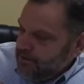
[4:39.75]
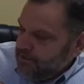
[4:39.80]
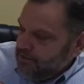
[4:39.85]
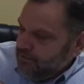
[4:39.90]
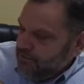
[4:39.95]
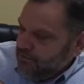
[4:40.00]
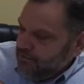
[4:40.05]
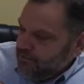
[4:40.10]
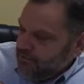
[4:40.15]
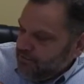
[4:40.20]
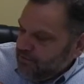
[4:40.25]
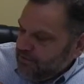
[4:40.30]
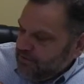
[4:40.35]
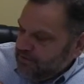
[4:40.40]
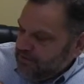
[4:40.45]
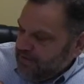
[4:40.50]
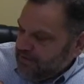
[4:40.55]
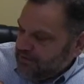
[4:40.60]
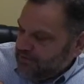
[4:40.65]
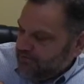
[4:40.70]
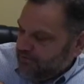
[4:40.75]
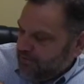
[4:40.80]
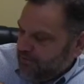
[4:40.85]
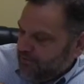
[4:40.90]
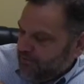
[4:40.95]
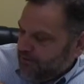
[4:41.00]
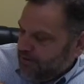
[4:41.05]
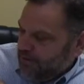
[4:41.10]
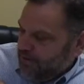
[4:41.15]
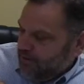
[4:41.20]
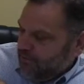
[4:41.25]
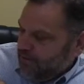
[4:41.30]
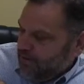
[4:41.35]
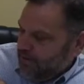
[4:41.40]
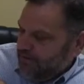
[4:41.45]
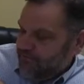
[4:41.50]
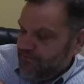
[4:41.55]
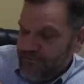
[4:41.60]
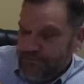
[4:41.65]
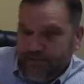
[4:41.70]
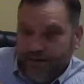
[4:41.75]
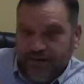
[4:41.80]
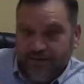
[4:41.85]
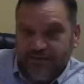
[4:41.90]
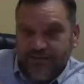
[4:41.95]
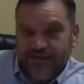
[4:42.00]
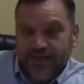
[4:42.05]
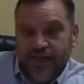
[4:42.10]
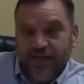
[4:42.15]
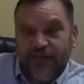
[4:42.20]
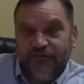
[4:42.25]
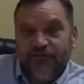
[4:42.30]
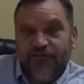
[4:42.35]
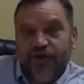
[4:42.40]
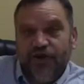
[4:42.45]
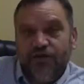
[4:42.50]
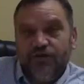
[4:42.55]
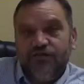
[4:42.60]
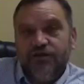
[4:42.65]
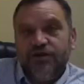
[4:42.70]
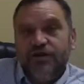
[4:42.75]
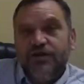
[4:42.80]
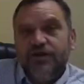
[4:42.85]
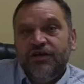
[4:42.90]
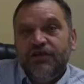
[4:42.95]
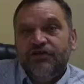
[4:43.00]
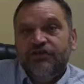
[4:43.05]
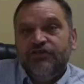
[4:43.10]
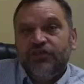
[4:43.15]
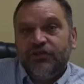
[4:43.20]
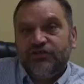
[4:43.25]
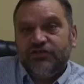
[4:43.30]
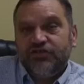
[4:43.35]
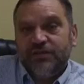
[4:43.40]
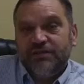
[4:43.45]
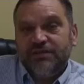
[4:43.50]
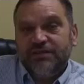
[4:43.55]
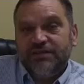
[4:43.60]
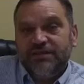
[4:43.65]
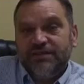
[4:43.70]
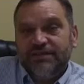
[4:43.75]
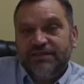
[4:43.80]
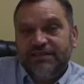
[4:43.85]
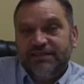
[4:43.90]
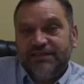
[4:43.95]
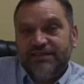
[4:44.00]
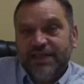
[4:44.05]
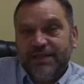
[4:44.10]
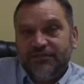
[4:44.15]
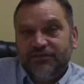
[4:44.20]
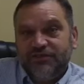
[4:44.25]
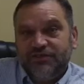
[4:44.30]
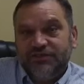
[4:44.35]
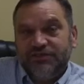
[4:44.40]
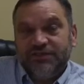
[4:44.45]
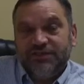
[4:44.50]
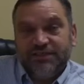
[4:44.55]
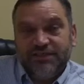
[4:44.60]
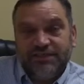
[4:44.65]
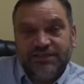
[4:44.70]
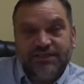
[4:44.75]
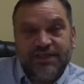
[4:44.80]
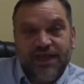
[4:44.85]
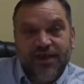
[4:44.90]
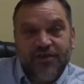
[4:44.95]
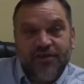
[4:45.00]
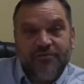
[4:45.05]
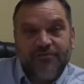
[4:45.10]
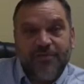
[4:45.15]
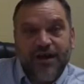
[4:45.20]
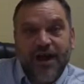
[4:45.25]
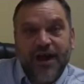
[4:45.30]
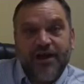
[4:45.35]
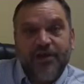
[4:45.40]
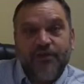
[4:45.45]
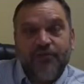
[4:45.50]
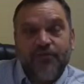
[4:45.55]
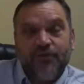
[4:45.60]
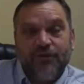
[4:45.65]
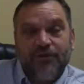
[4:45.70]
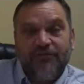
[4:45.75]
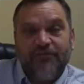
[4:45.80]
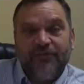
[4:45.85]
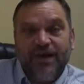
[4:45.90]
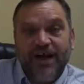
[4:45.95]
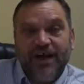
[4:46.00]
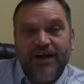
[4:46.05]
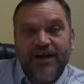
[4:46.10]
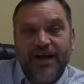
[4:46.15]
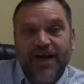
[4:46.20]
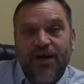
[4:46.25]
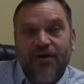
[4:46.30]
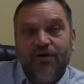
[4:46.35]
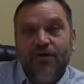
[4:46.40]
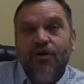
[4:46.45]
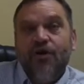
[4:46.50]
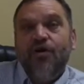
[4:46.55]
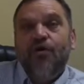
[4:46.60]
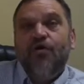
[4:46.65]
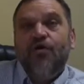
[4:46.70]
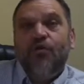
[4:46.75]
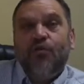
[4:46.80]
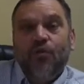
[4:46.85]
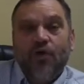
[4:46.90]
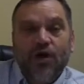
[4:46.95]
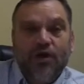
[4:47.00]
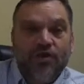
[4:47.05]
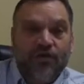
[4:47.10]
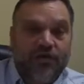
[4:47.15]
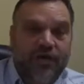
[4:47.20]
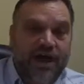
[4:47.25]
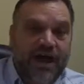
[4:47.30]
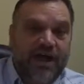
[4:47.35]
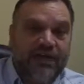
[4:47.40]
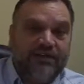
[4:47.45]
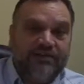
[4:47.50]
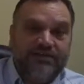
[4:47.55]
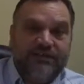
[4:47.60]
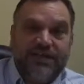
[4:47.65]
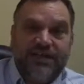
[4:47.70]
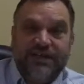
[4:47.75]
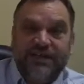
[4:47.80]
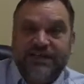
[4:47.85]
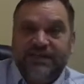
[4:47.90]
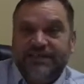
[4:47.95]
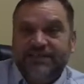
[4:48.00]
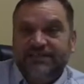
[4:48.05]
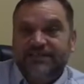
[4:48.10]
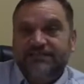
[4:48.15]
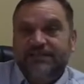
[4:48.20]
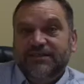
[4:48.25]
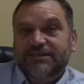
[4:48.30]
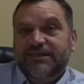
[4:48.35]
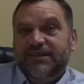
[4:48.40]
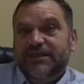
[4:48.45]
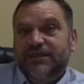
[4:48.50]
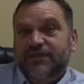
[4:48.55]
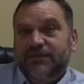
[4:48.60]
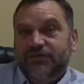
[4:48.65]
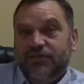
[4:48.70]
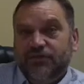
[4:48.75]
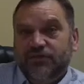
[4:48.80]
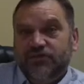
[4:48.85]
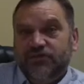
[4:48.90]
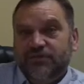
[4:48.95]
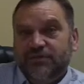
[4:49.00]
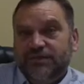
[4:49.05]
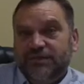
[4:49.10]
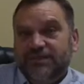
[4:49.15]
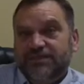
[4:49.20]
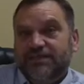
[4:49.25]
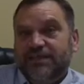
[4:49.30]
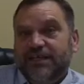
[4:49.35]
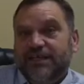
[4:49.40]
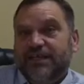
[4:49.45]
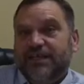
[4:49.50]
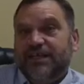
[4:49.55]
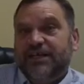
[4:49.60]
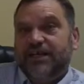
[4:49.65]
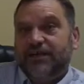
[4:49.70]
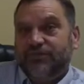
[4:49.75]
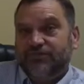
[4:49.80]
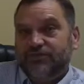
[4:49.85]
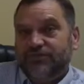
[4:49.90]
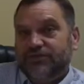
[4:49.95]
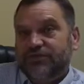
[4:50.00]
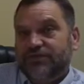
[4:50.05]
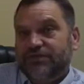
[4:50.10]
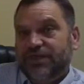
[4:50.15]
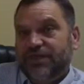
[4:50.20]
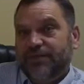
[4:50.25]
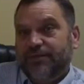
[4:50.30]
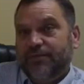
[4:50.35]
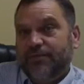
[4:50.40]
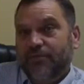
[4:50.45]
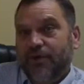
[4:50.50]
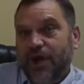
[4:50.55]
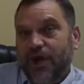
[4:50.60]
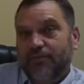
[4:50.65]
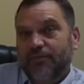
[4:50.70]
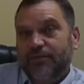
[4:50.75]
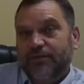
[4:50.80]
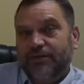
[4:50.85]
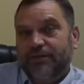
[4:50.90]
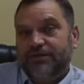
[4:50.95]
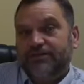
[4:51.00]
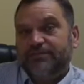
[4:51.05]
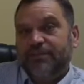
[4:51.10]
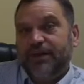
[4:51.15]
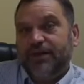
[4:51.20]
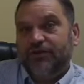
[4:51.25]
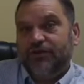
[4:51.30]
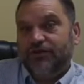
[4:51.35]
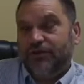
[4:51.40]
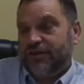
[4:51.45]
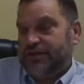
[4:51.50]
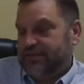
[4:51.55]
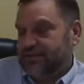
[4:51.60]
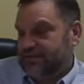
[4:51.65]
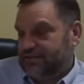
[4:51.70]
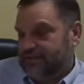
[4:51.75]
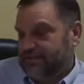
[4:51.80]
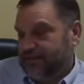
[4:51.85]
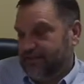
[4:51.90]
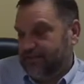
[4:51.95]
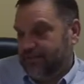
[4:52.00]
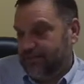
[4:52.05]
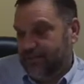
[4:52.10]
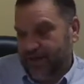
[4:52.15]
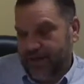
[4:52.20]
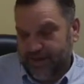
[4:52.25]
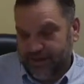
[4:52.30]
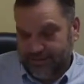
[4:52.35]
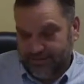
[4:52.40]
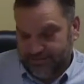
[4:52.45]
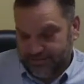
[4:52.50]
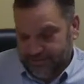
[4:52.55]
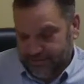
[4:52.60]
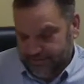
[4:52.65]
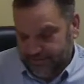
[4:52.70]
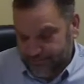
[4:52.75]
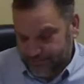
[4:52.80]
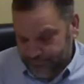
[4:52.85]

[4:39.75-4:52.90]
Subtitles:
Number 3 talks about a right-of-way for Bell Telephone. So some of these exceptions, and this is how your buyer will find out whether or not there's any easements, any encroachments, any encumbrances on the property, is by looking at the title policy.